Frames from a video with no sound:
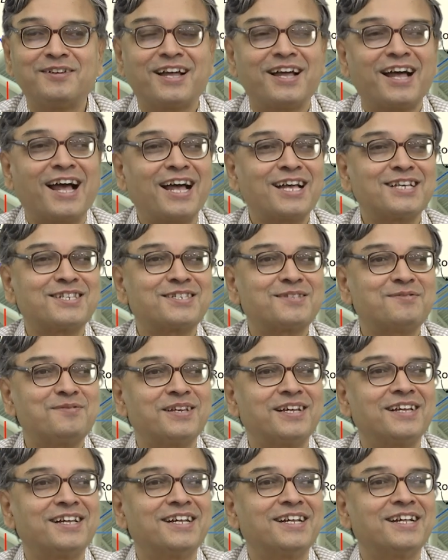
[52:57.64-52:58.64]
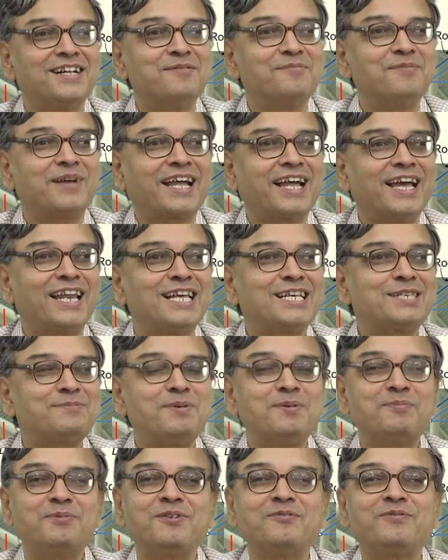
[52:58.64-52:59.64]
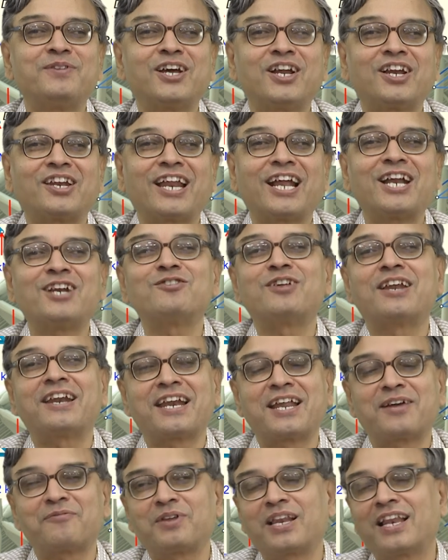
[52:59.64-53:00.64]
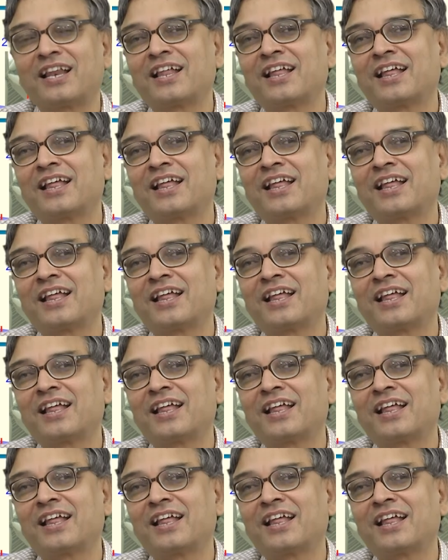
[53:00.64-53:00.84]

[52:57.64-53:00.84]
as mechanics people we are trying to unravel.